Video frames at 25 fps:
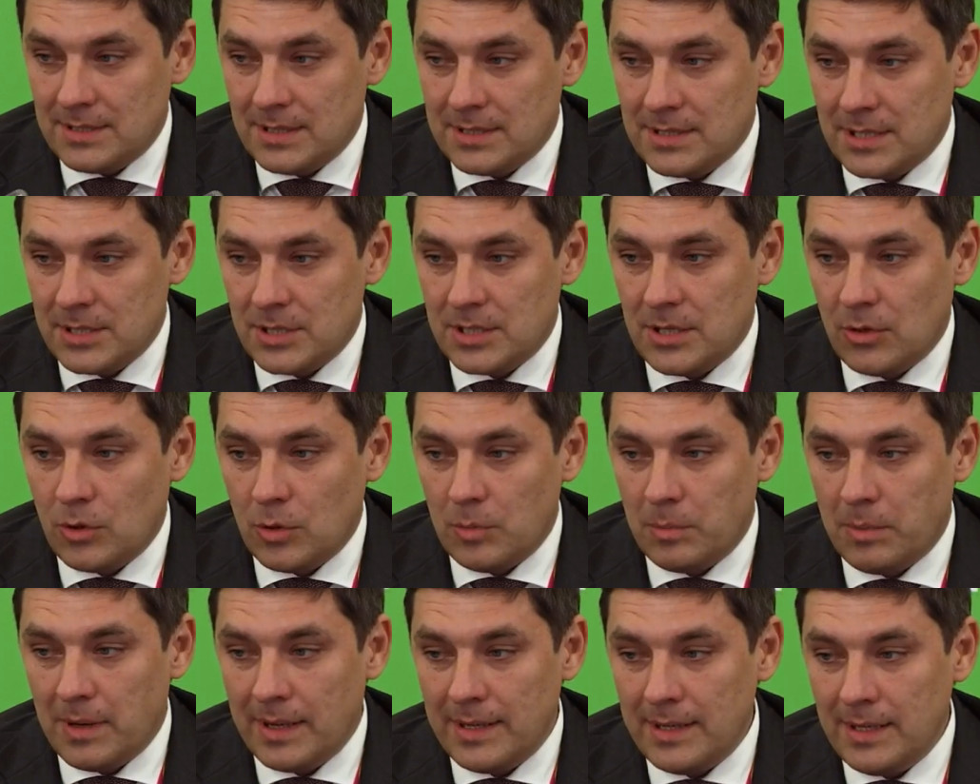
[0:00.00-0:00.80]
on the
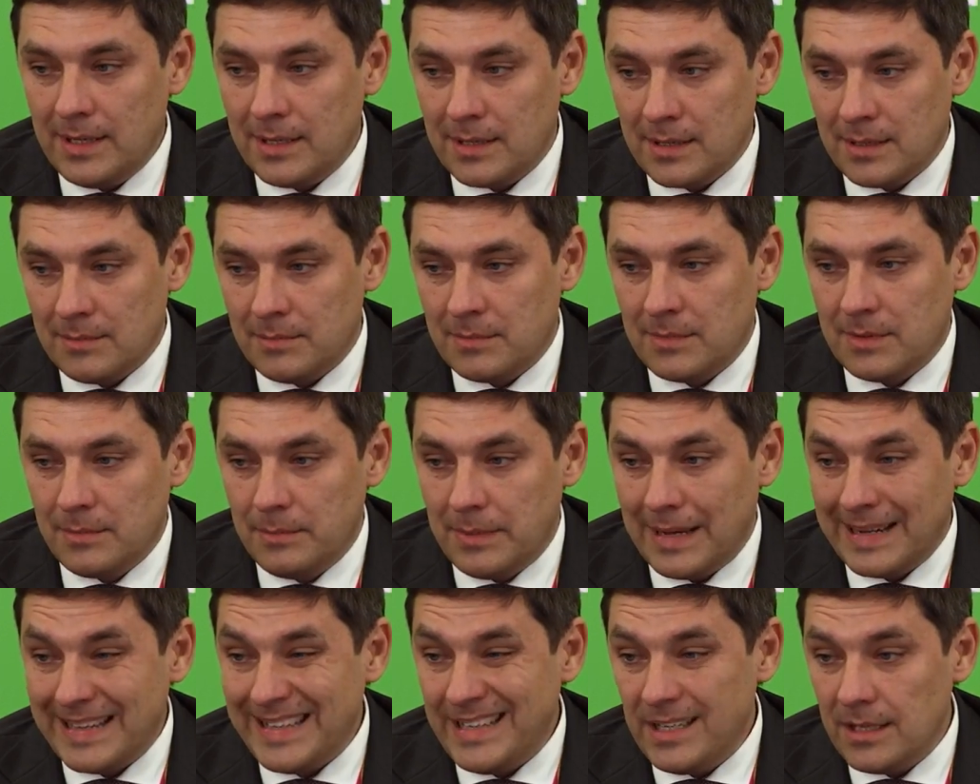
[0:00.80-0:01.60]
internet. The
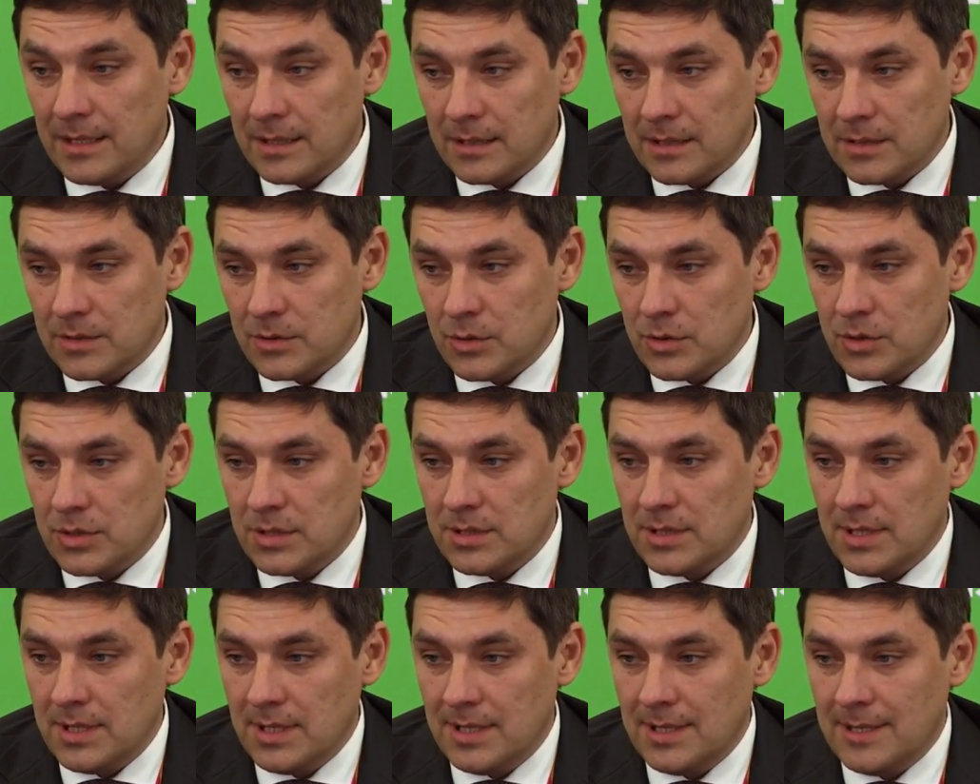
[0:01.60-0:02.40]
next
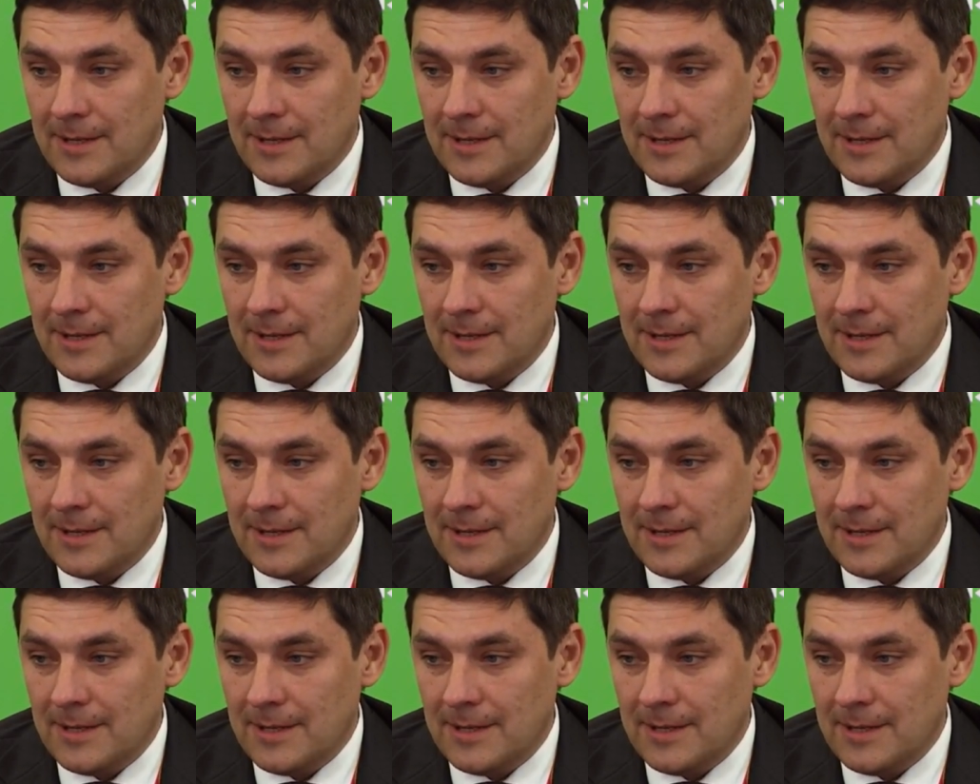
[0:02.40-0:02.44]
picture